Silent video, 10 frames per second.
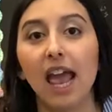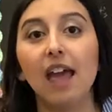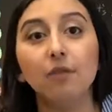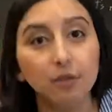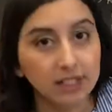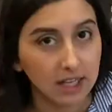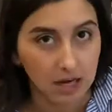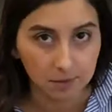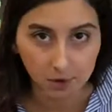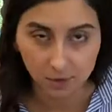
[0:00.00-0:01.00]
every
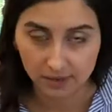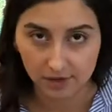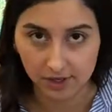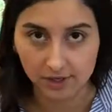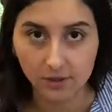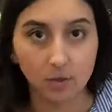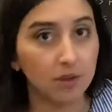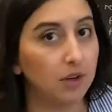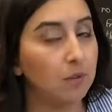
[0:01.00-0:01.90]
time you use evidence, whether